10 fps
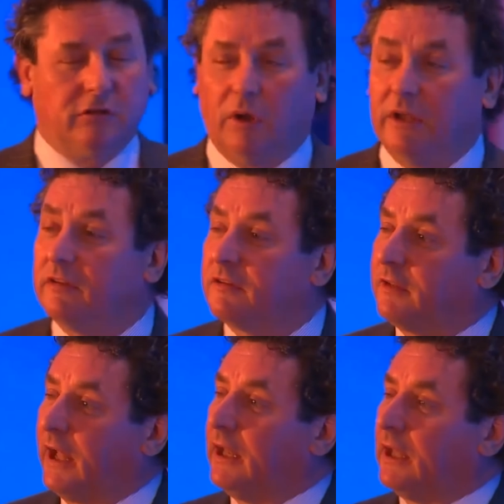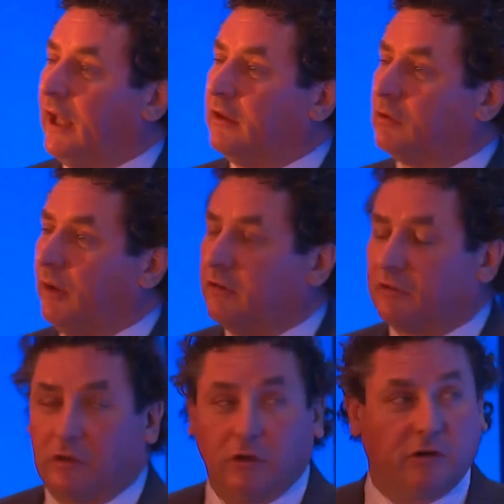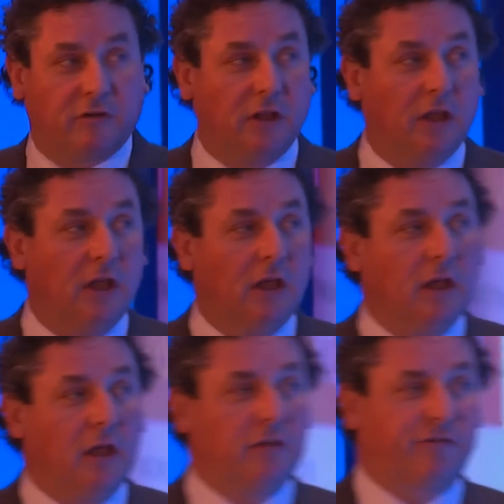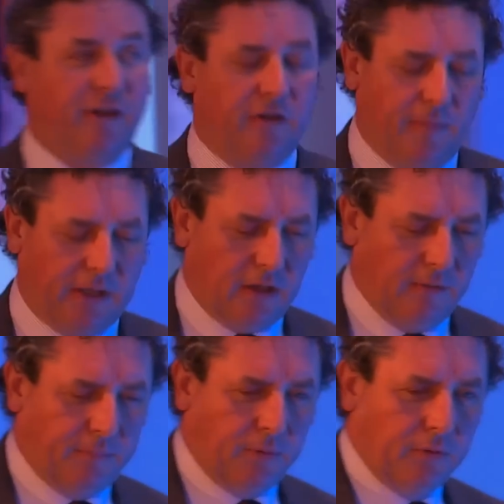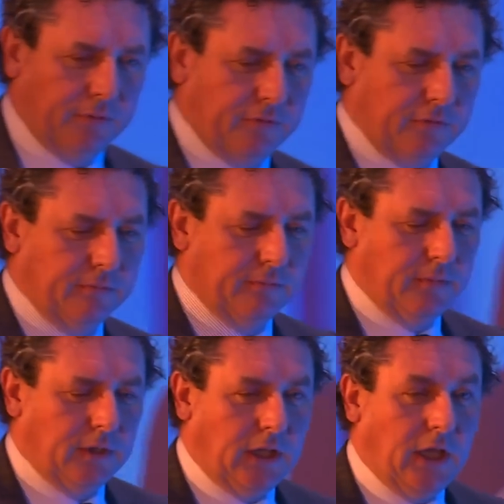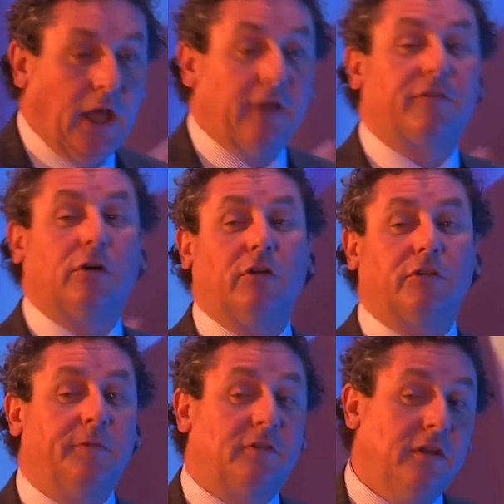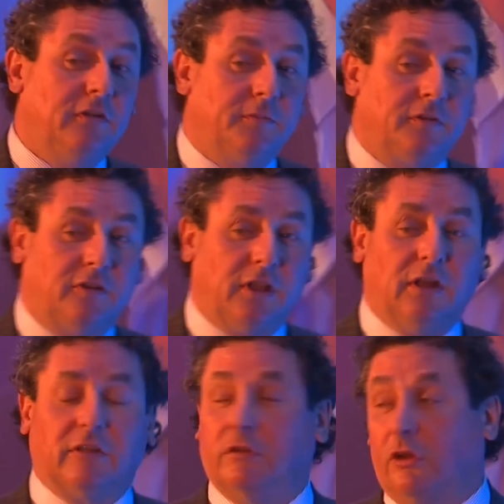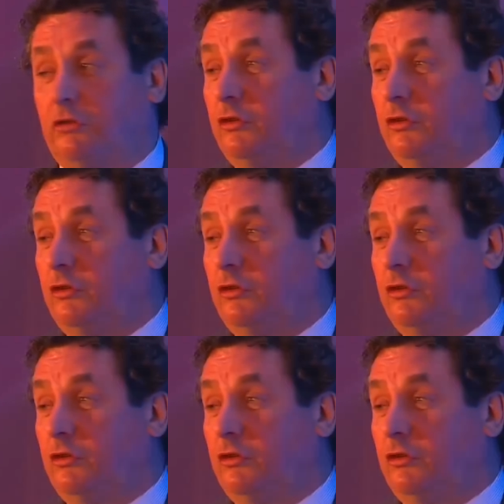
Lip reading: So understanding end-to-end security is fundamentally important. And of course, machine-to-machine is not